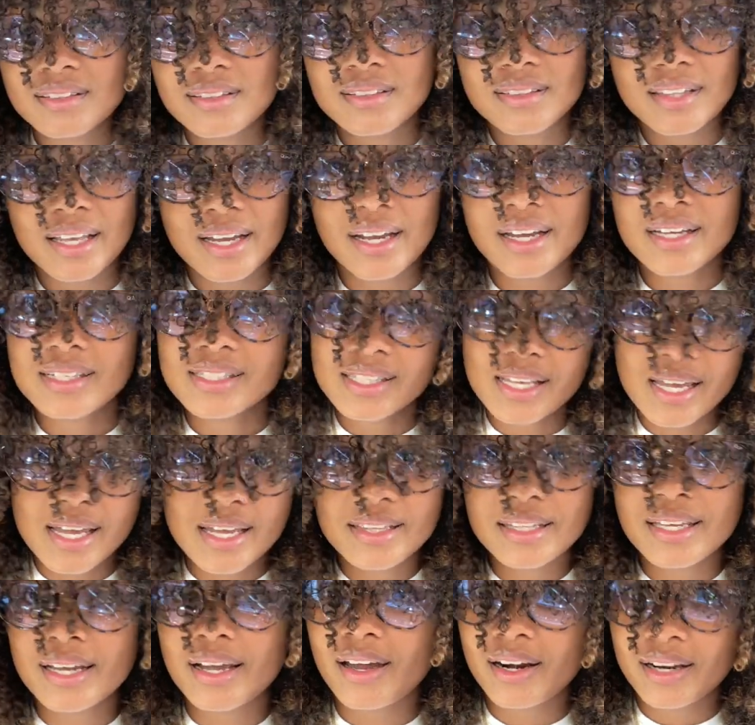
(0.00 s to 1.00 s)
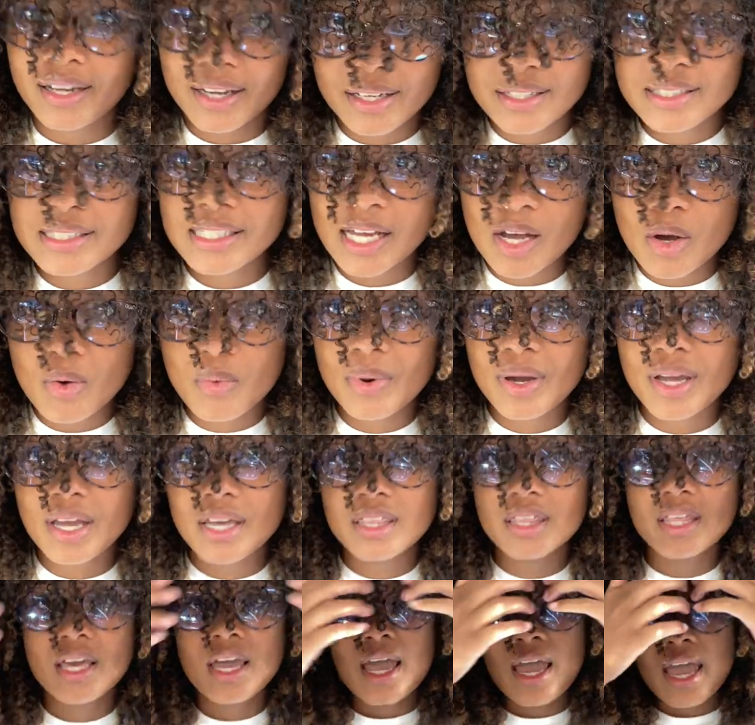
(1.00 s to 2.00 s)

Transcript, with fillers: like I said, they gotta get dealt with.